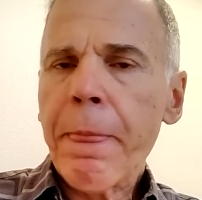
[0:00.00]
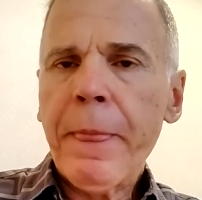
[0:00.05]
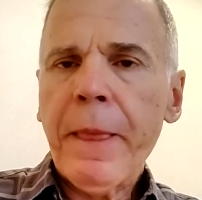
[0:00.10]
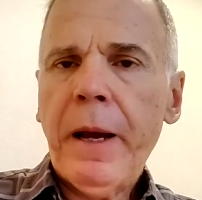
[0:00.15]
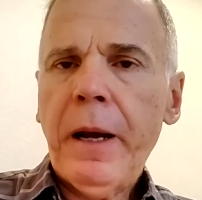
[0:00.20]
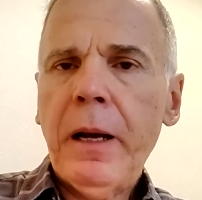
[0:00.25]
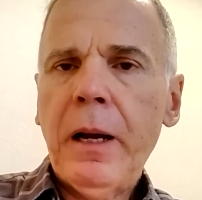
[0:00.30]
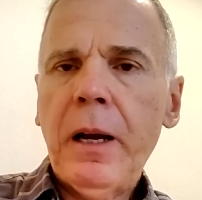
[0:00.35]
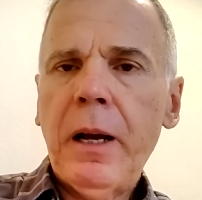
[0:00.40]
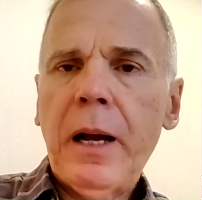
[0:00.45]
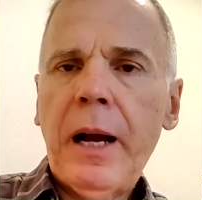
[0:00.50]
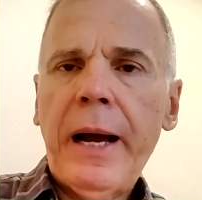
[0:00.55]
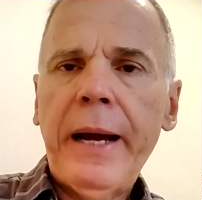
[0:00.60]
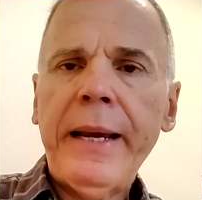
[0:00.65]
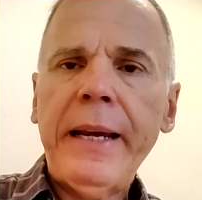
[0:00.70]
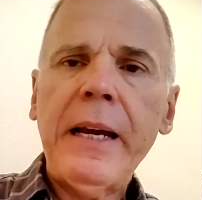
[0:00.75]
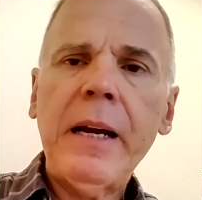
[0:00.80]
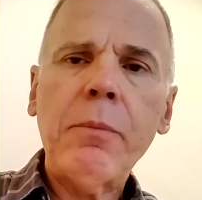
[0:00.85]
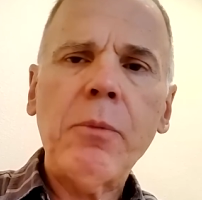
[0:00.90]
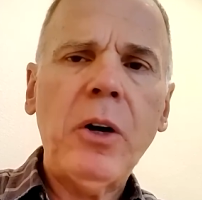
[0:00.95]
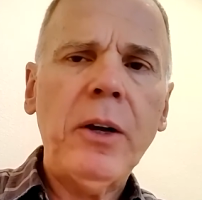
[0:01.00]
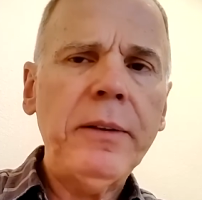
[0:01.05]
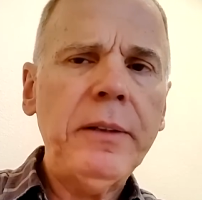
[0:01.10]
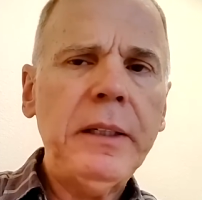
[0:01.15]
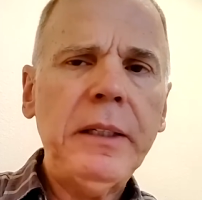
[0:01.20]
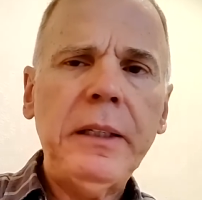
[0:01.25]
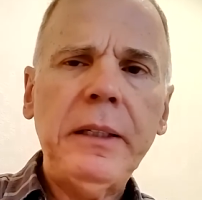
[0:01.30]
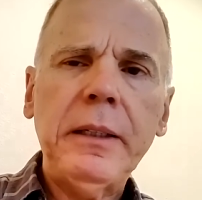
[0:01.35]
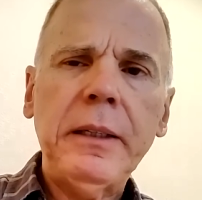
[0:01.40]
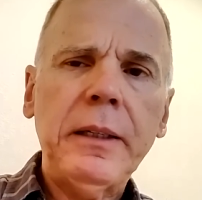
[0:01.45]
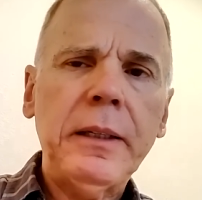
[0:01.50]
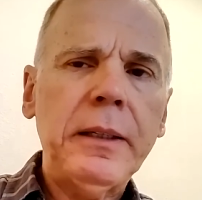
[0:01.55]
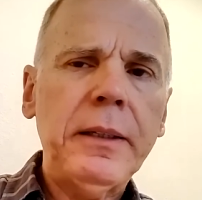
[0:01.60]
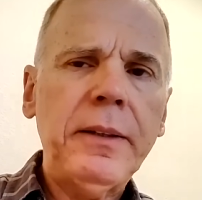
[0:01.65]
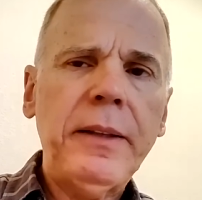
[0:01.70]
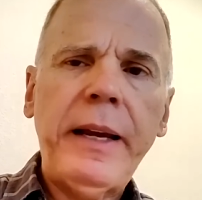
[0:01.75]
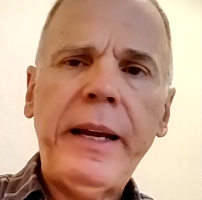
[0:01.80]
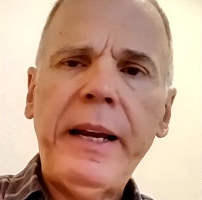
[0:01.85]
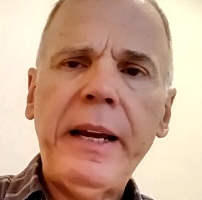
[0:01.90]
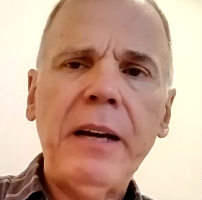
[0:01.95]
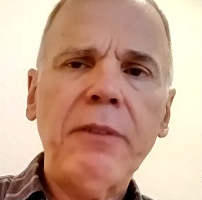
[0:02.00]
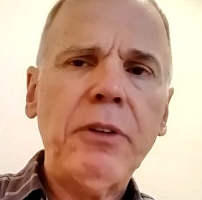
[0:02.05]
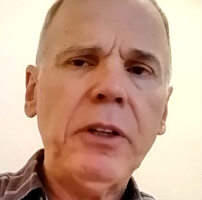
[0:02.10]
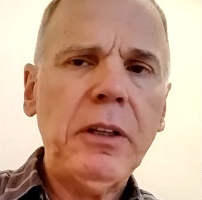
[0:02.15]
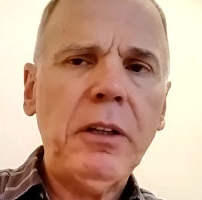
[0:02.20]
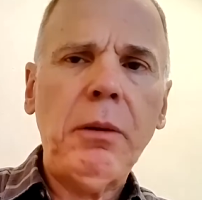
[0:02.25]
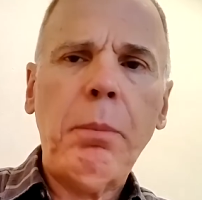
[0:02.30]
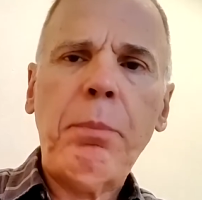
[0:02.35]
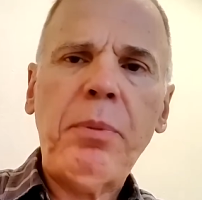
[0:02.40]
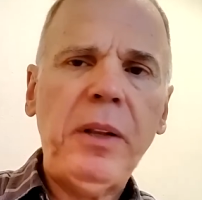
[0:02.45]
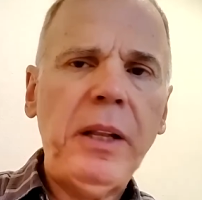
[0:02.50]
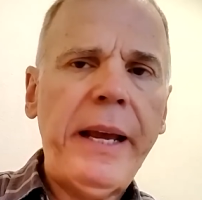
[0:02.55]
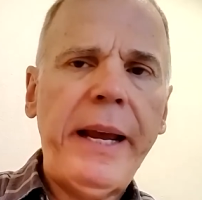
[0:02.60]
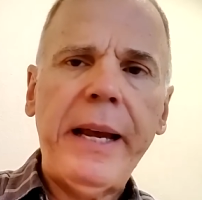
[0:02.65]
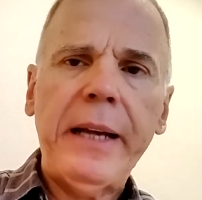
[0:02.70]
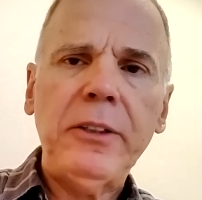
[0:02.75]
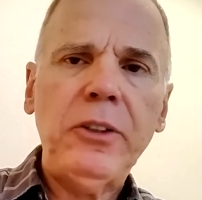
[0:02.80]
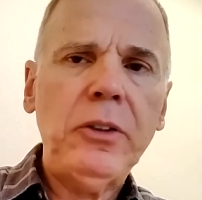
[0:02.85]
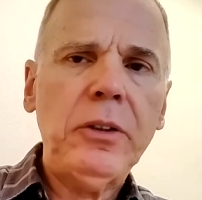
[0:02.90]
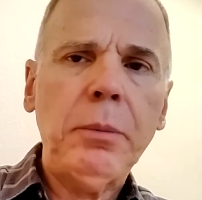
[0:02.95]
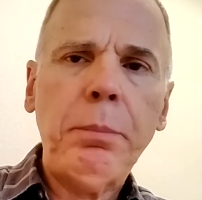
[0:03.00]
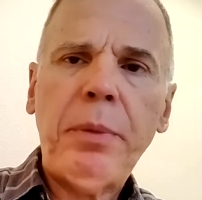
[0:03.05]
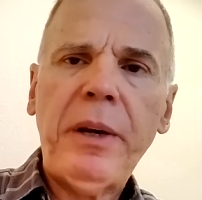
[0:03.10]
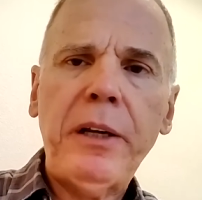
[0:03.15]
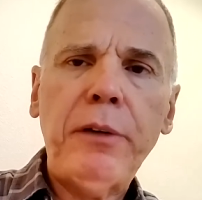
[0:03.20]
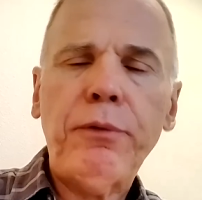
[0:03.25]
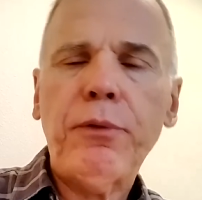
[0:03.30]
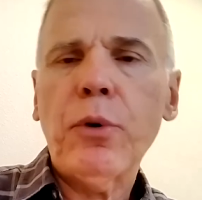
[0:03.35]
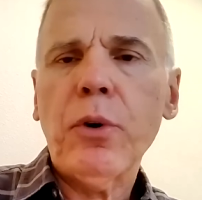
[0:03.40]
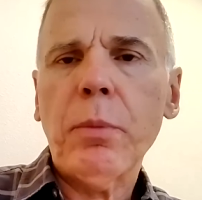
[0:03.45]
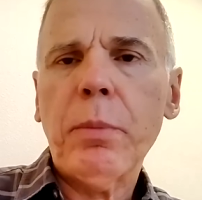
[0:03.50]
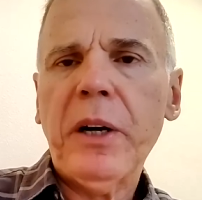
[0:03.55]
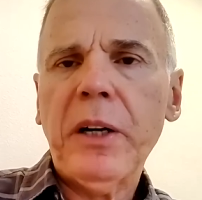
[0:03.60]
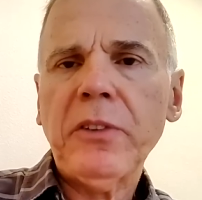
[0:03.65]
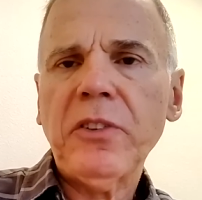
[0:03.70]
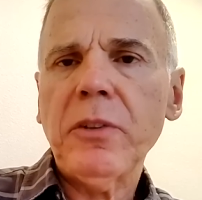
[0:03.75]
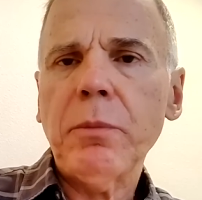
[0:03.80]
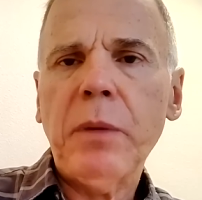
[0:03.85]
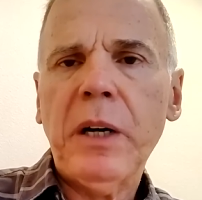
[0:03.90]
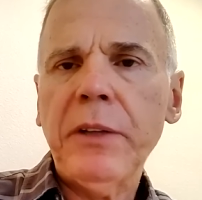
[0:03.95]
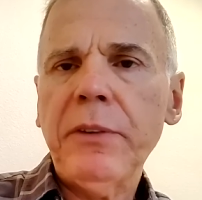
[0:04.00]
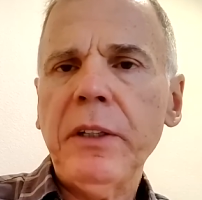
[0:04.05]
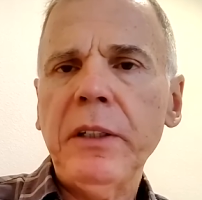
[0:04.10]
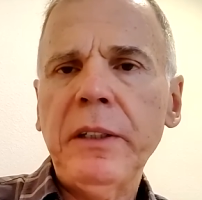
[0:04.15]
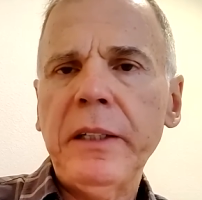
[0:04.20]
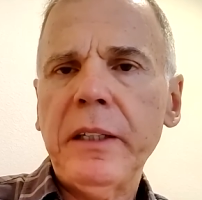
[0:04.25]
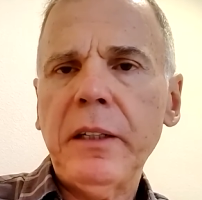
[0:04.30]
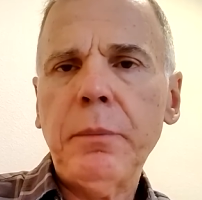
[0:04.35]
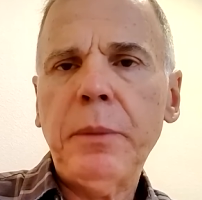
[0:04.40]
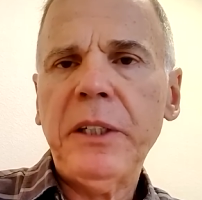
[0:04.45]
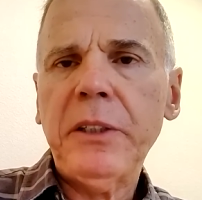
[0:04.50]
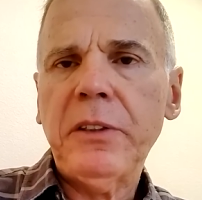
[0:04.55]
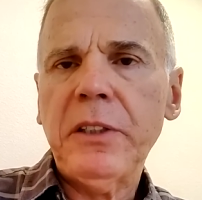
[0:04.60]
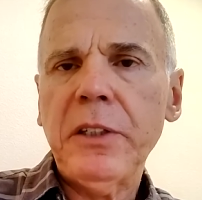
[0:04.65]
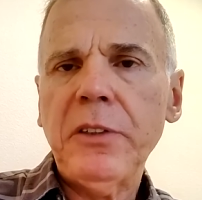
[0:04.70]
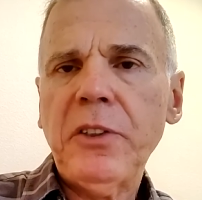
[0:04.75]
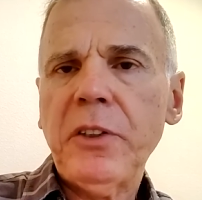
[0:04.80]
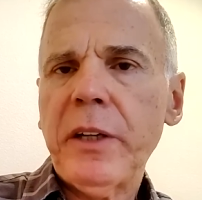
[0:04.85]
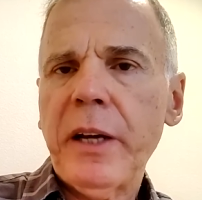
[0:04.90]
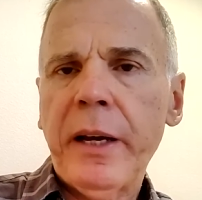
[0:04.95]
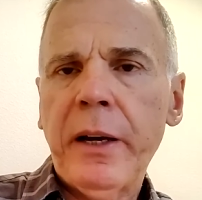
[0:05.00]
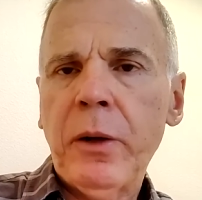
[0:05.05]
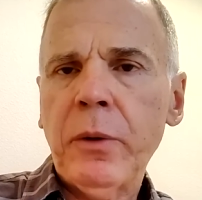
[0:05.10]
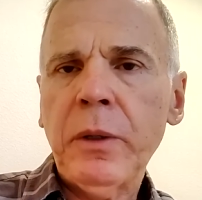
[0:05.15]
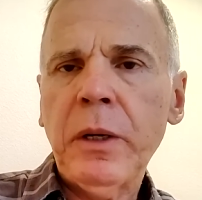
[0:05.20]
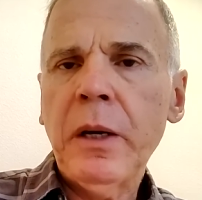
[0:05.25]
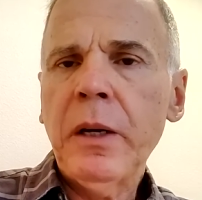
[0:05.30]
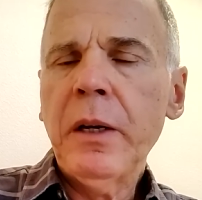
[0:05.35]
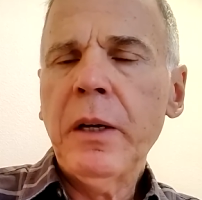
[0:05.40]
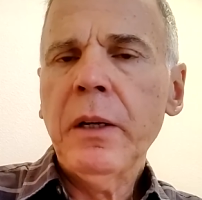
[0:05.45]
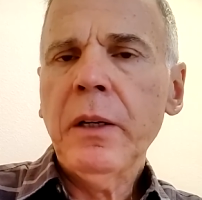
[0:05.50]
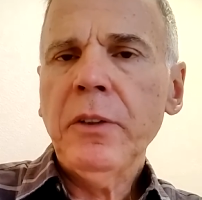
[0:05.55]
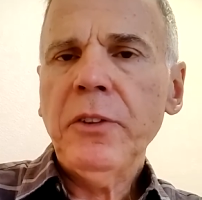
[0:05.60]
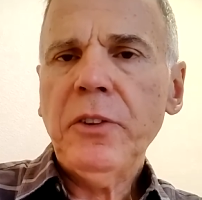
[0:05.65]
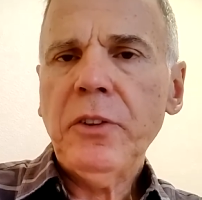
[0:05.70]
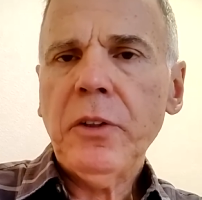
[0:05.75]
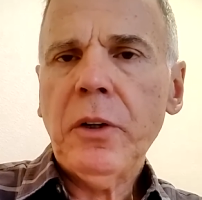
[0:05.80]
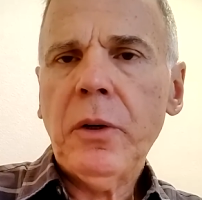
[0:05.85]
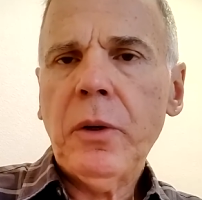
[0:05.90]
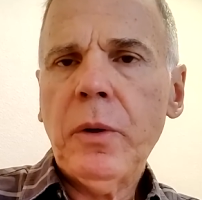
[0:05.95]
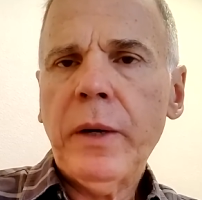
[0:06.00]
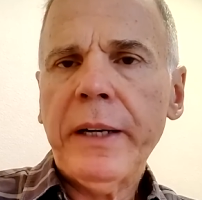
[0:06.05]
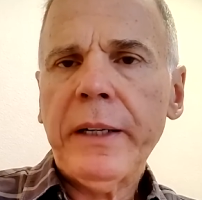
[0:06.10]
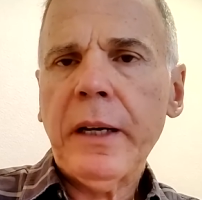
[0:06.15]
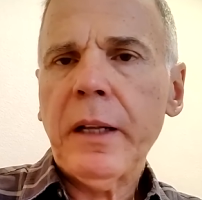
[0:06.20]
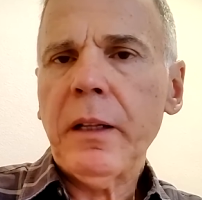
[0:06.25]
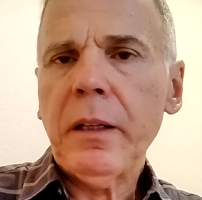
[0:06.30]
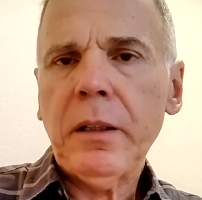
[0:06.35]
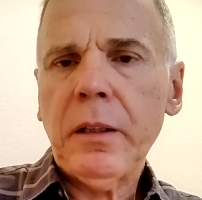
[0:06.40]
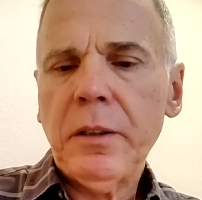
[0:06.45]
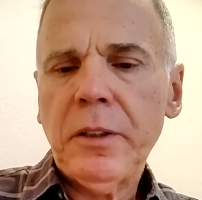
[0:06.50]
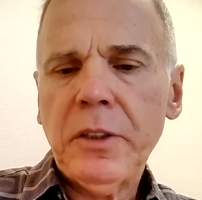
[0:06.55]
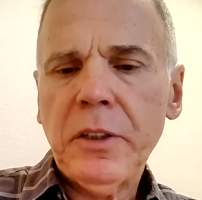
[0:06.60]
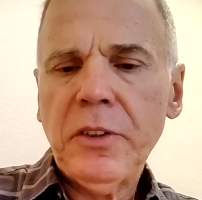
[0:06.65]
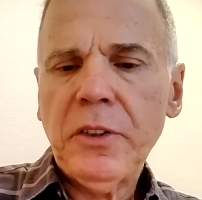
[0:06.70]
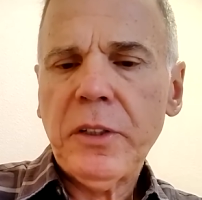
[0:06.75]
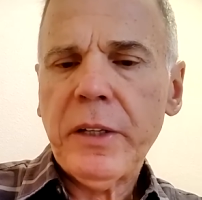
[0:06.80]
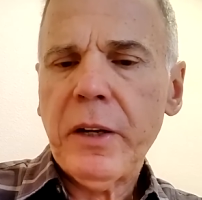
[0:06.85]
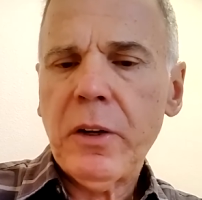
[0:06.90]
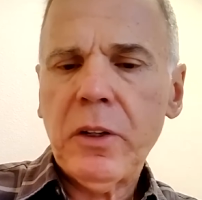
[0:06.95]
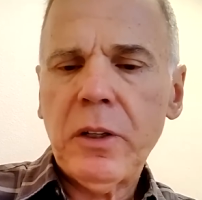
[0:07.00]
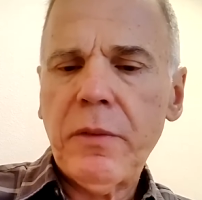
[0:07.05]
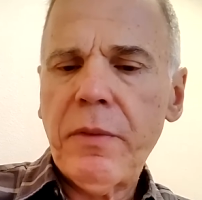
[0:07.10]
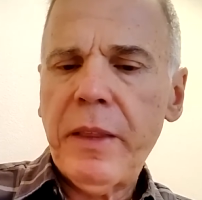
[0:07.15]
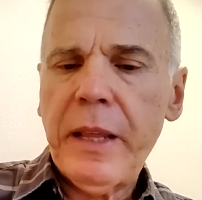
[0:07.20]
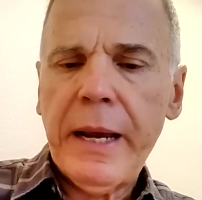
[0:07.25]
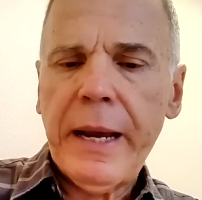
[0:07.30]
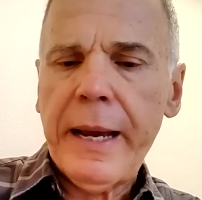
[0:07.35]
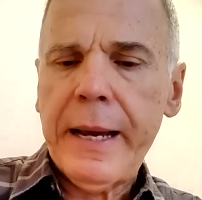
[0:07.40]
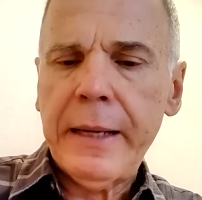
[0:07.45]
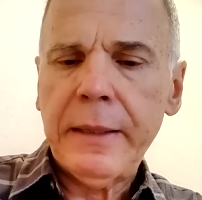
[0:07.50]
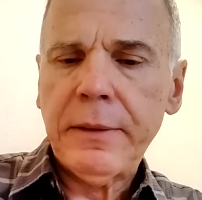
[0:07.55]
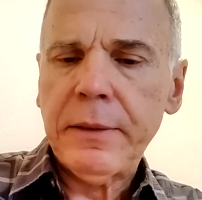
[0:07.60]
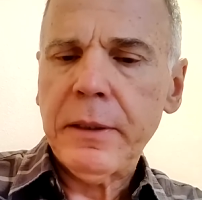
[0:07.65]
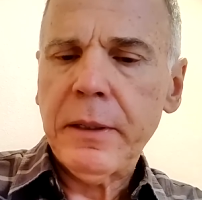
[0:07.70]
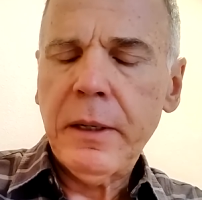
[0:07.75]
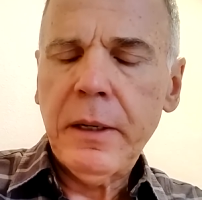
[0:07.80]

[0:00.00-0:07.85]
I am on they have a little plan. You can pay $4 a month and you get a big discount. So I got a little discount on that.